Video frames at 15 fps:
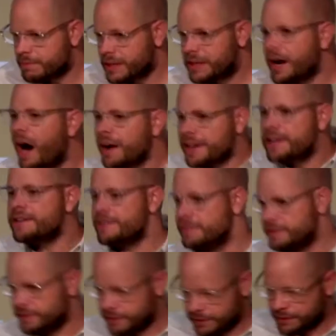God
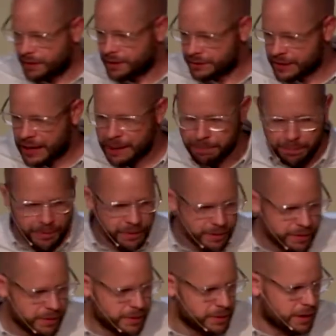is on top
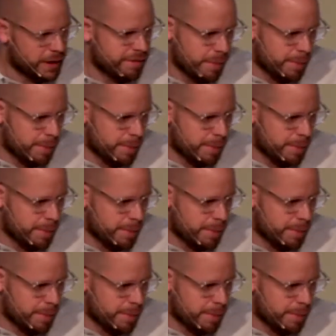of